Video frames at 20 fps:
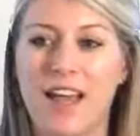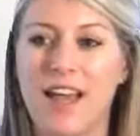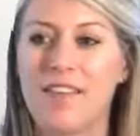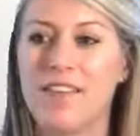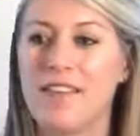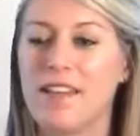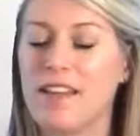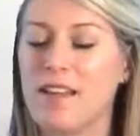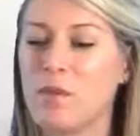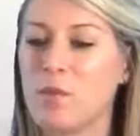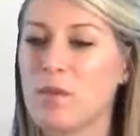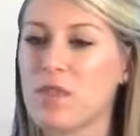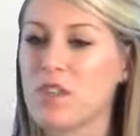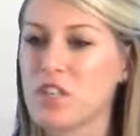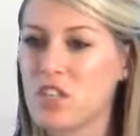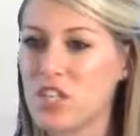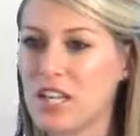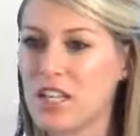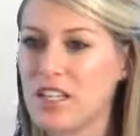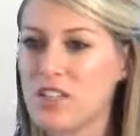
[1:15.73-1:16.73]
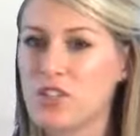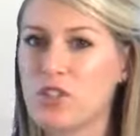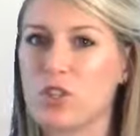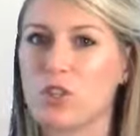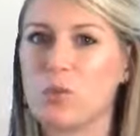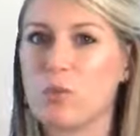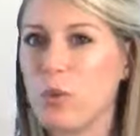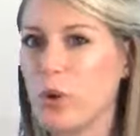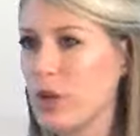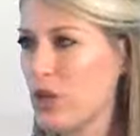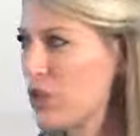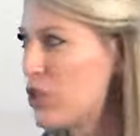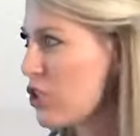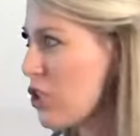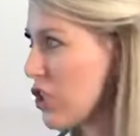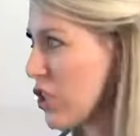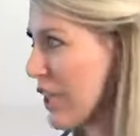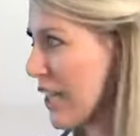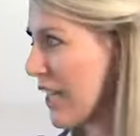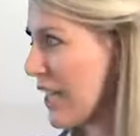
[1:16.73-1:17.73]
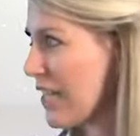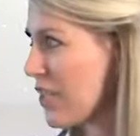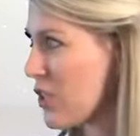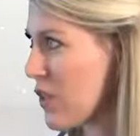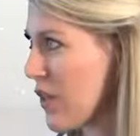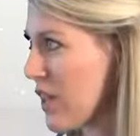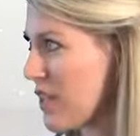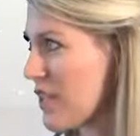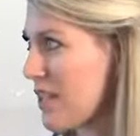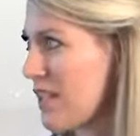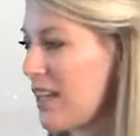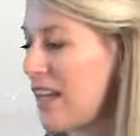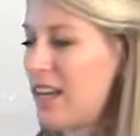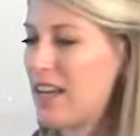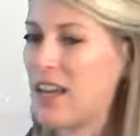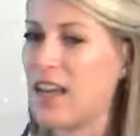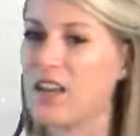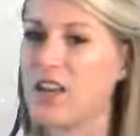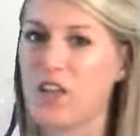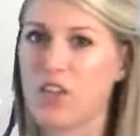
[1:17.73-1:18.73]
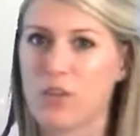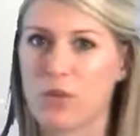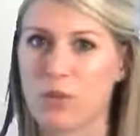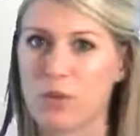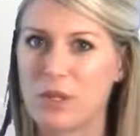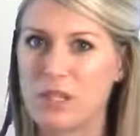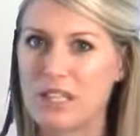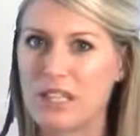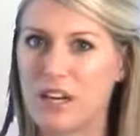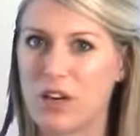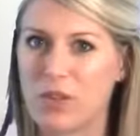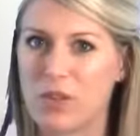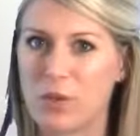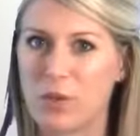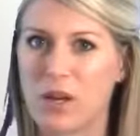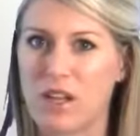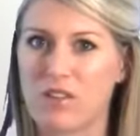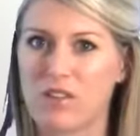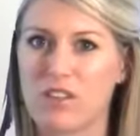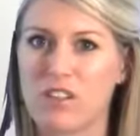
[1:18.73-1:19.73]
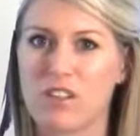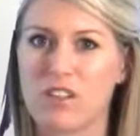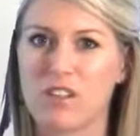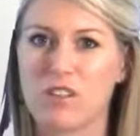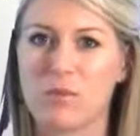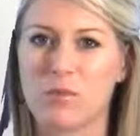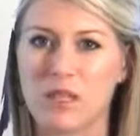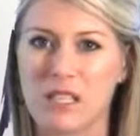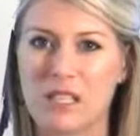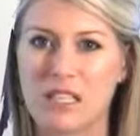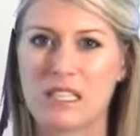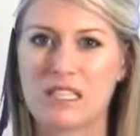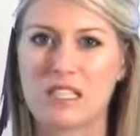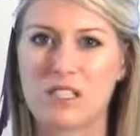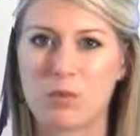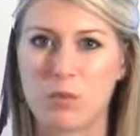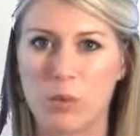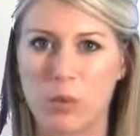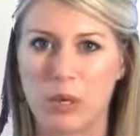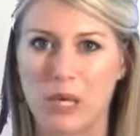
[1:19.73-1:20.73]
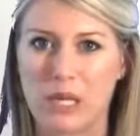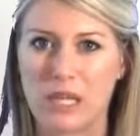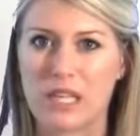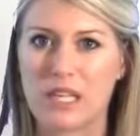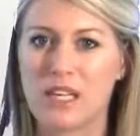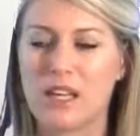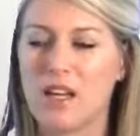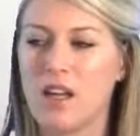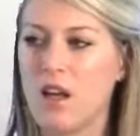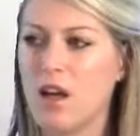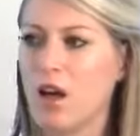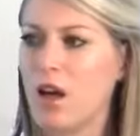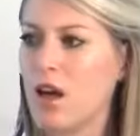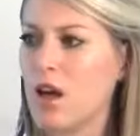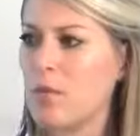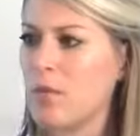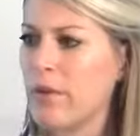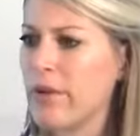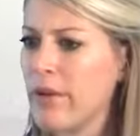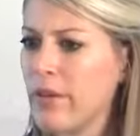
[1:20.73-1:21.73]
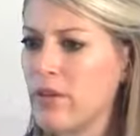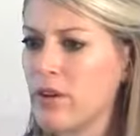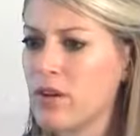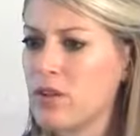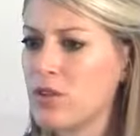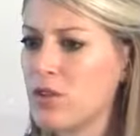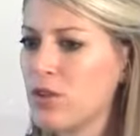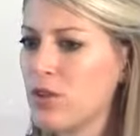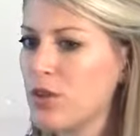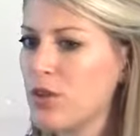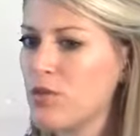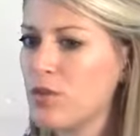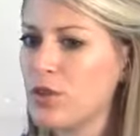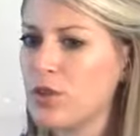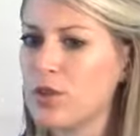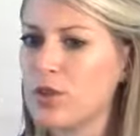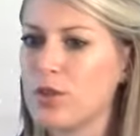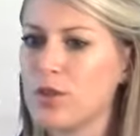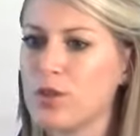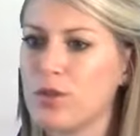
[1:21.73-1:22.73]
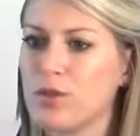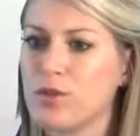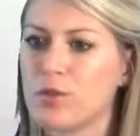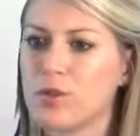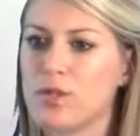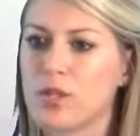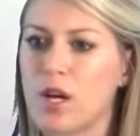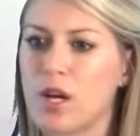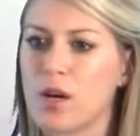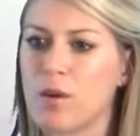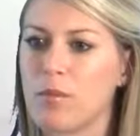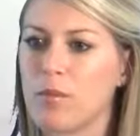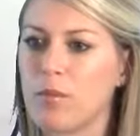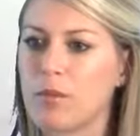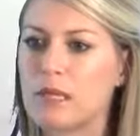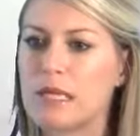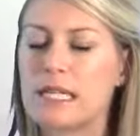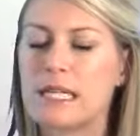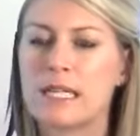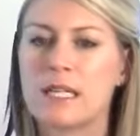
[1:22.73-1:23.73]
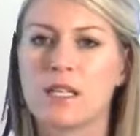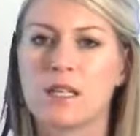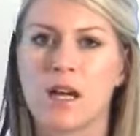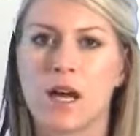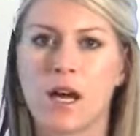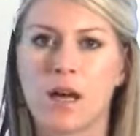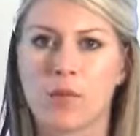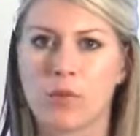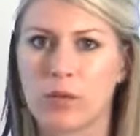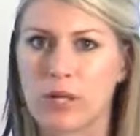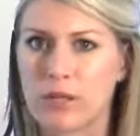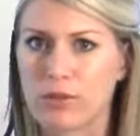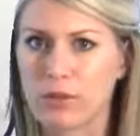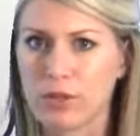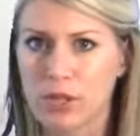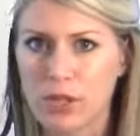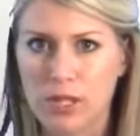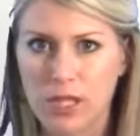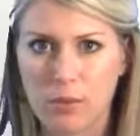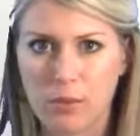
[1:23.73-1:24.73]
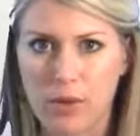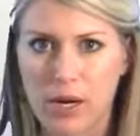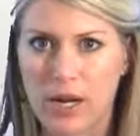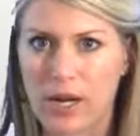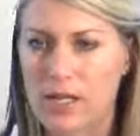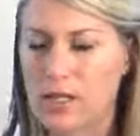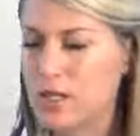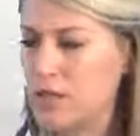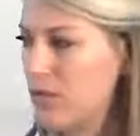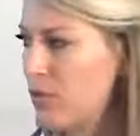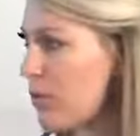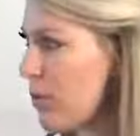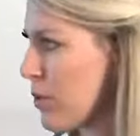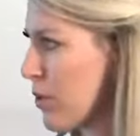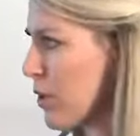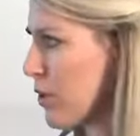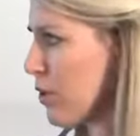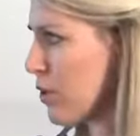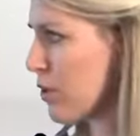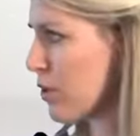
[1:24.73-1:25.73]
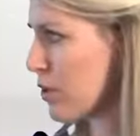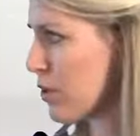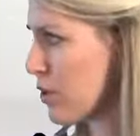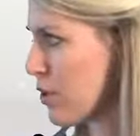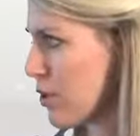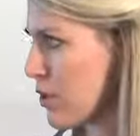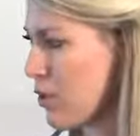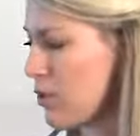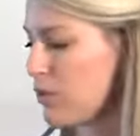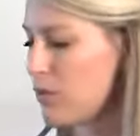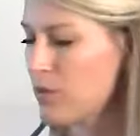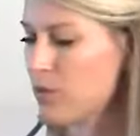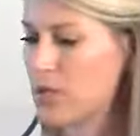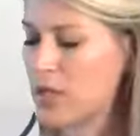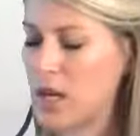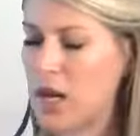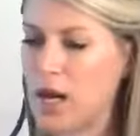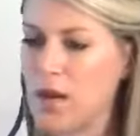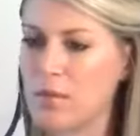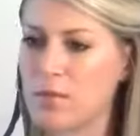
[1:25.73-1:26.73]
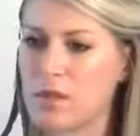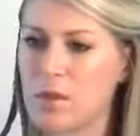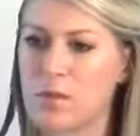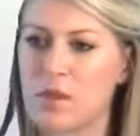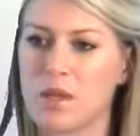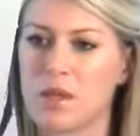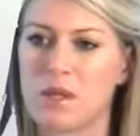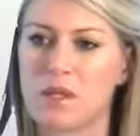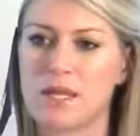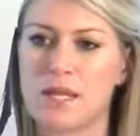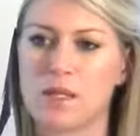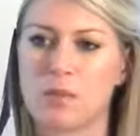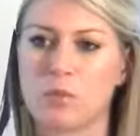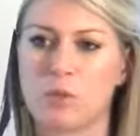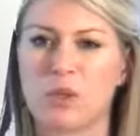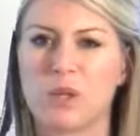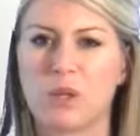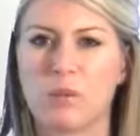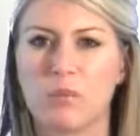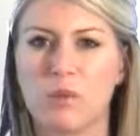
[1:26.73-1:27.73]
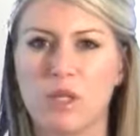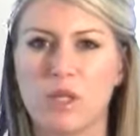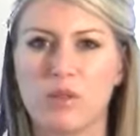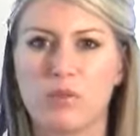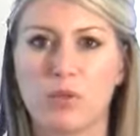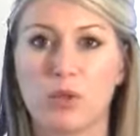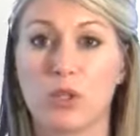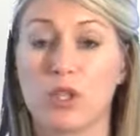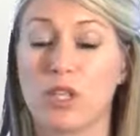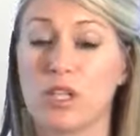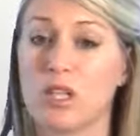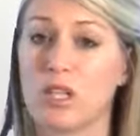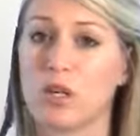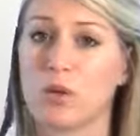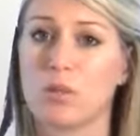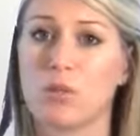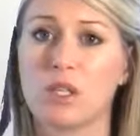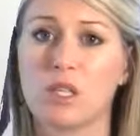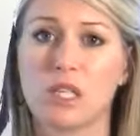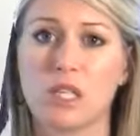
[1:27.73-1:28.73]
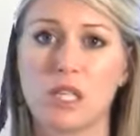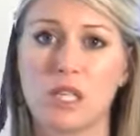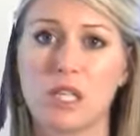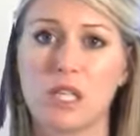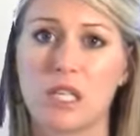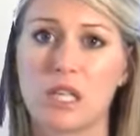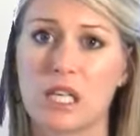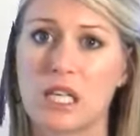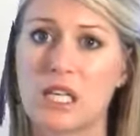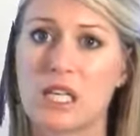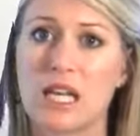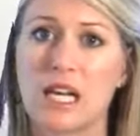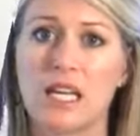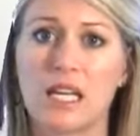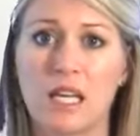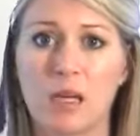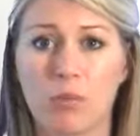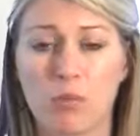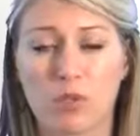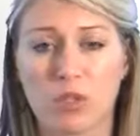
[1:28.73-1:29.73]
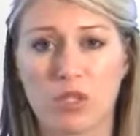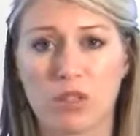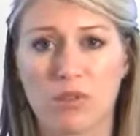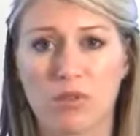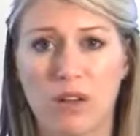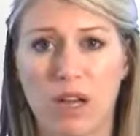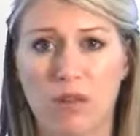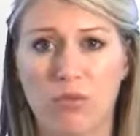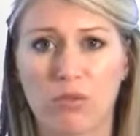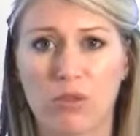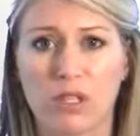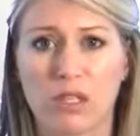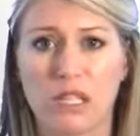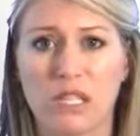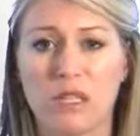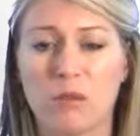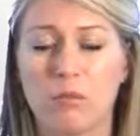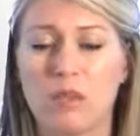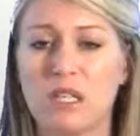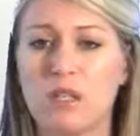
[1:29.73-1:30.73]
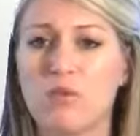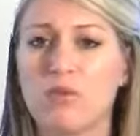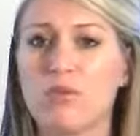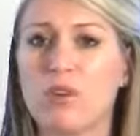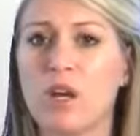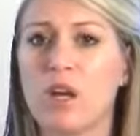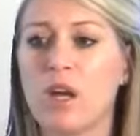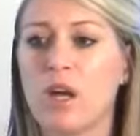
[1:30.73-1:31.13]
And then with the chicken, so you boiled your chicken, so that's again another really healthy way of cooking your meat is to boil it. Another alternative, you could use some lean ground turkey breast if you wanted to use something that tastes more like beef, or you could get a really lean, like 98% fat-free lean beef